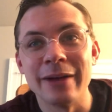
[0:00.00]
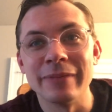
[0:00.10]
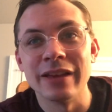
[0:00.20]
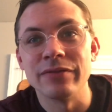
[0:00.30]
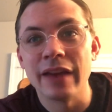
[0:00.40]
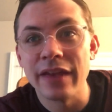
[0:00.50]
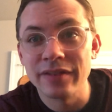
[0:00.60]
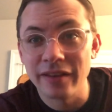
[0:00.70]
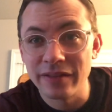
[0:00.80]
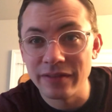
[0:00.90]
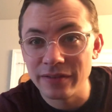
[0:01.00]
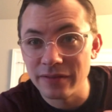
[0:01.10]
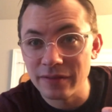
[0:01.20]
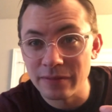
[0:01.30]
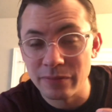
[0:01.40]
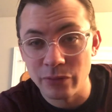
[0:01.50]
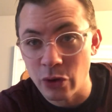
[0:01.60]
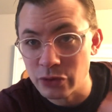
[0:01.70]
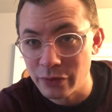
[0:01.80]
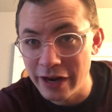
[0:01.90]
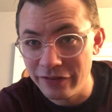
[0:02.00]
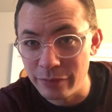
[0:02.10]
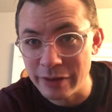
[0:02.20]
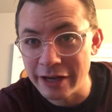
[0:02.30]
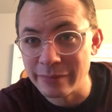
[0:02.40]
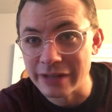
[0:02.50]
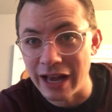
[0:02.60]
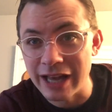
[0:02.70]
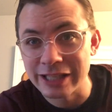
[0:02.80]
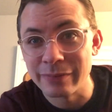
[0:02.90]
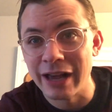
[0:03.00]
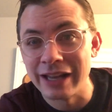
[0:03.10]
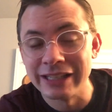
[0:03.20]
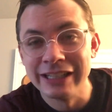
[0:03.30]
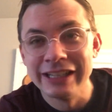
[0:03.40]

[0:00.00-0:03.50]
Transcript: if Essex goes red, if it becomes a hotspot